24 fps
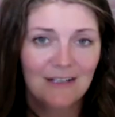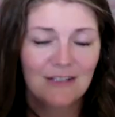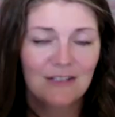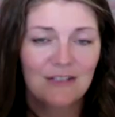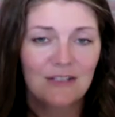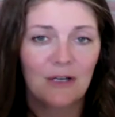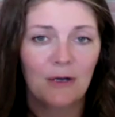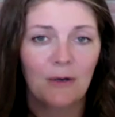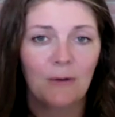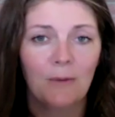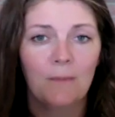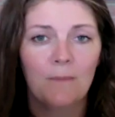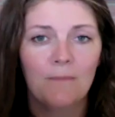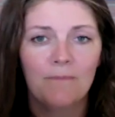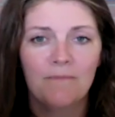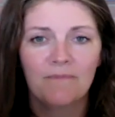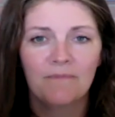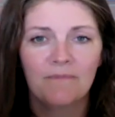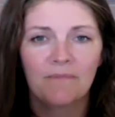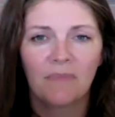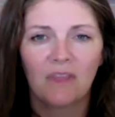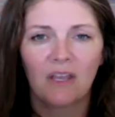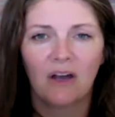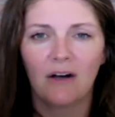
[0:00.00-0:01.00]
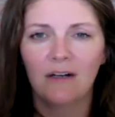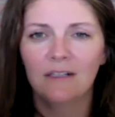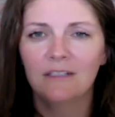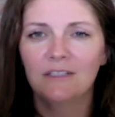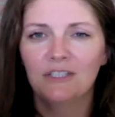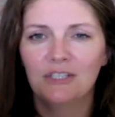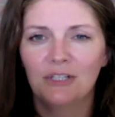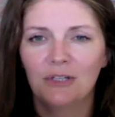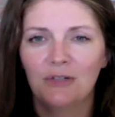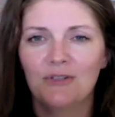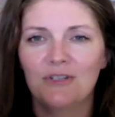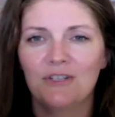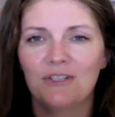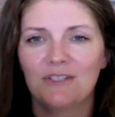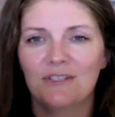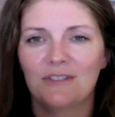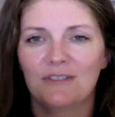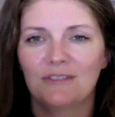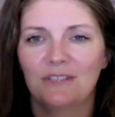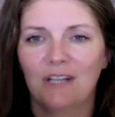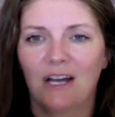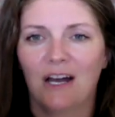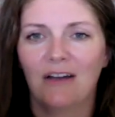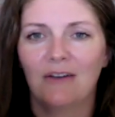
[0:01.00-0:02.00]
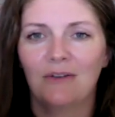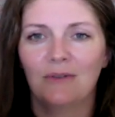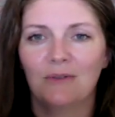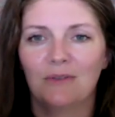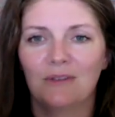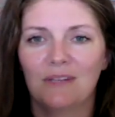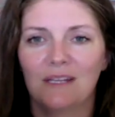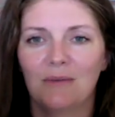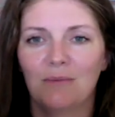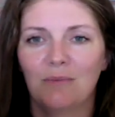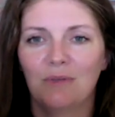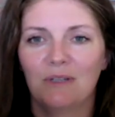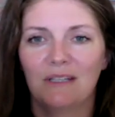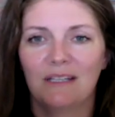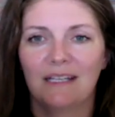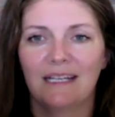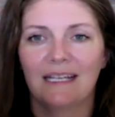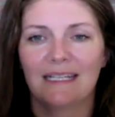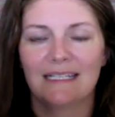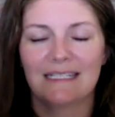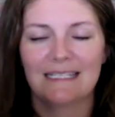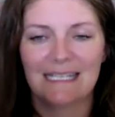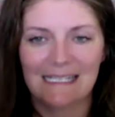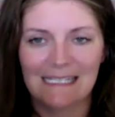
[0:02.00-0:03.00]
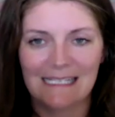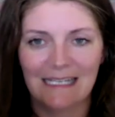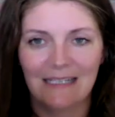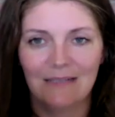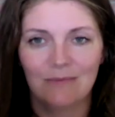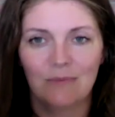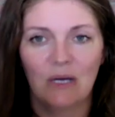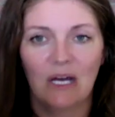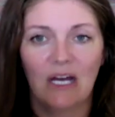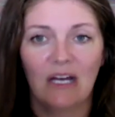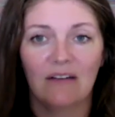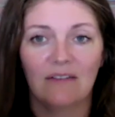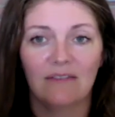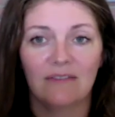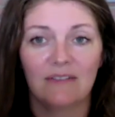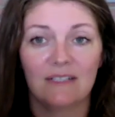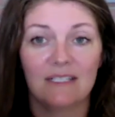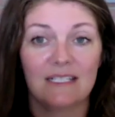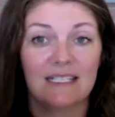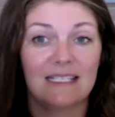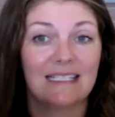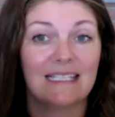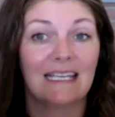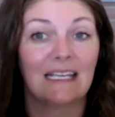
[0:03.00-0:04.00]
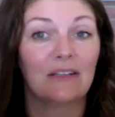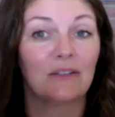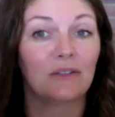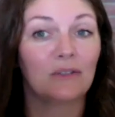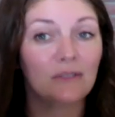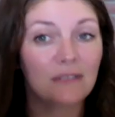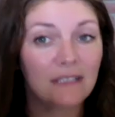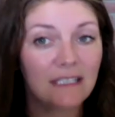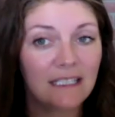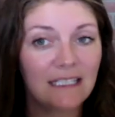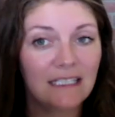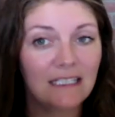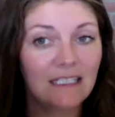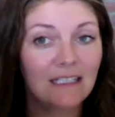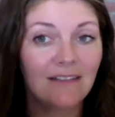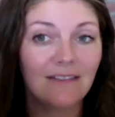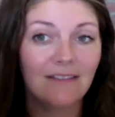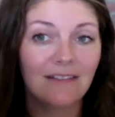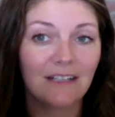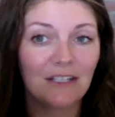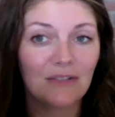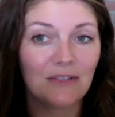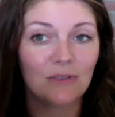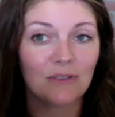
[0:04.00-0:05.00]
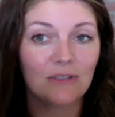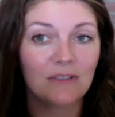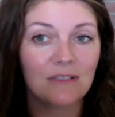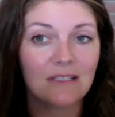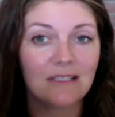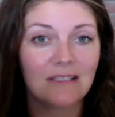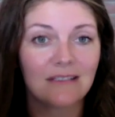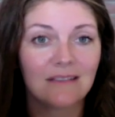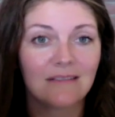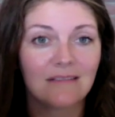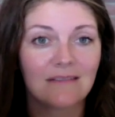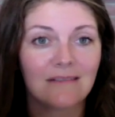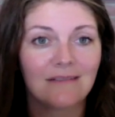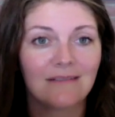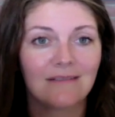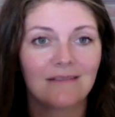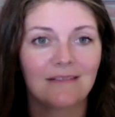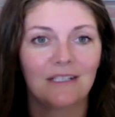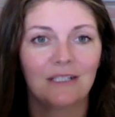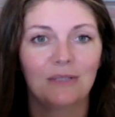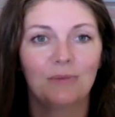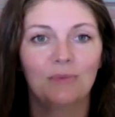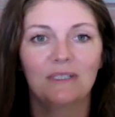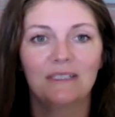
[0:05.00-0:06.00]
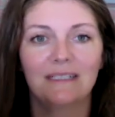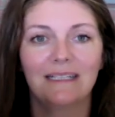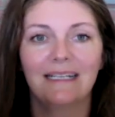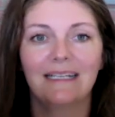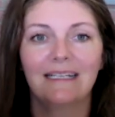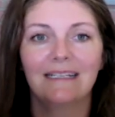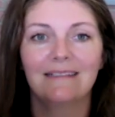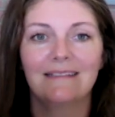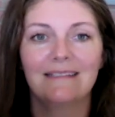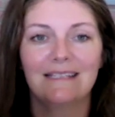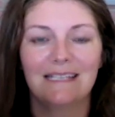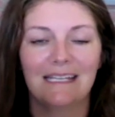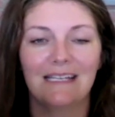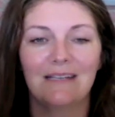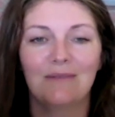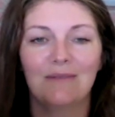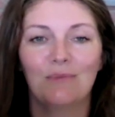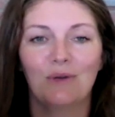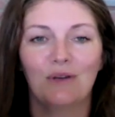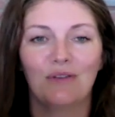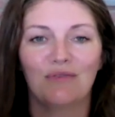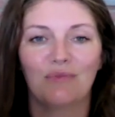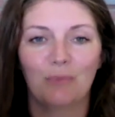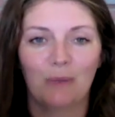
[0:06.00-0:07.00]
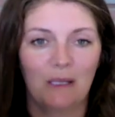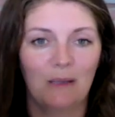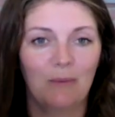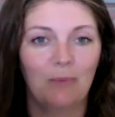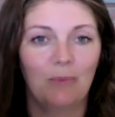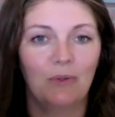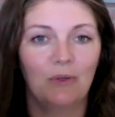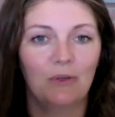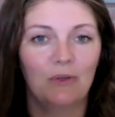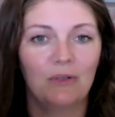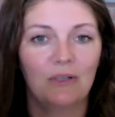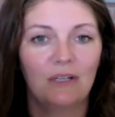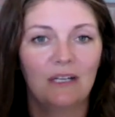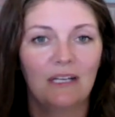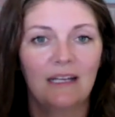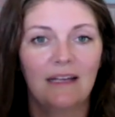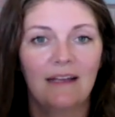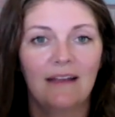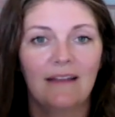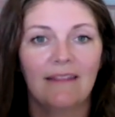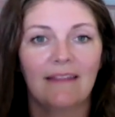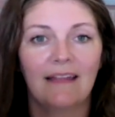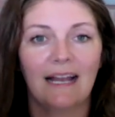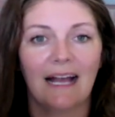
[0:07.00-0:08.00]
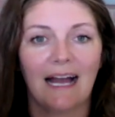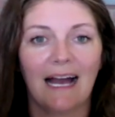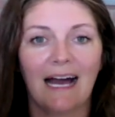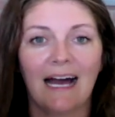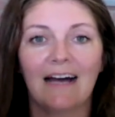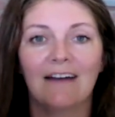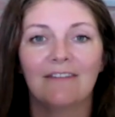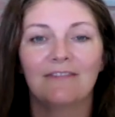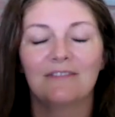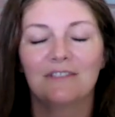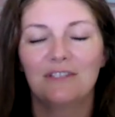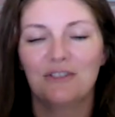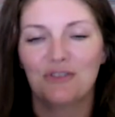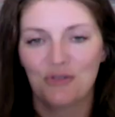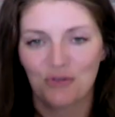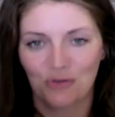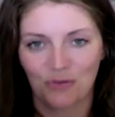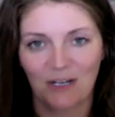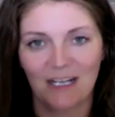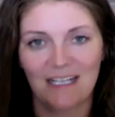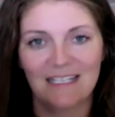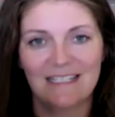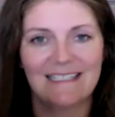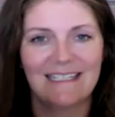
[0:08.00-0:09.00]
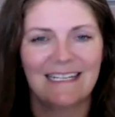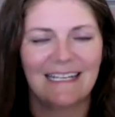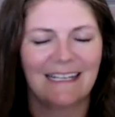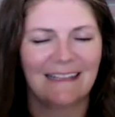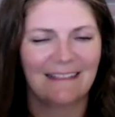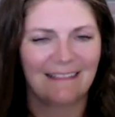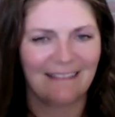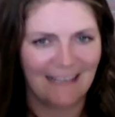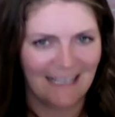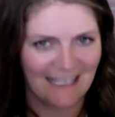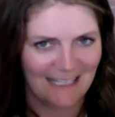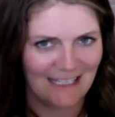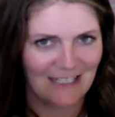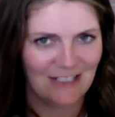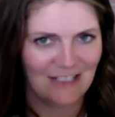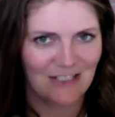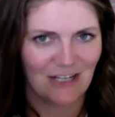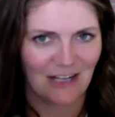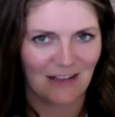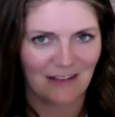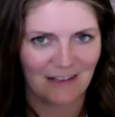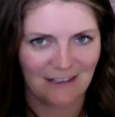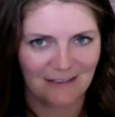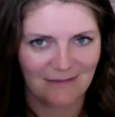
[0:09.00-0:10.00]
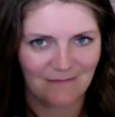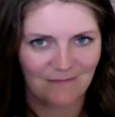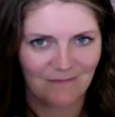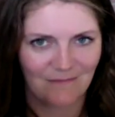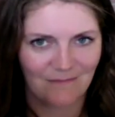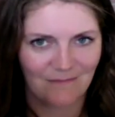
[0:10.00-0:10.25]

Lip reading: So college coaches are not only building a team of skilled individuals, they're building a team of people that have to trust and like each other.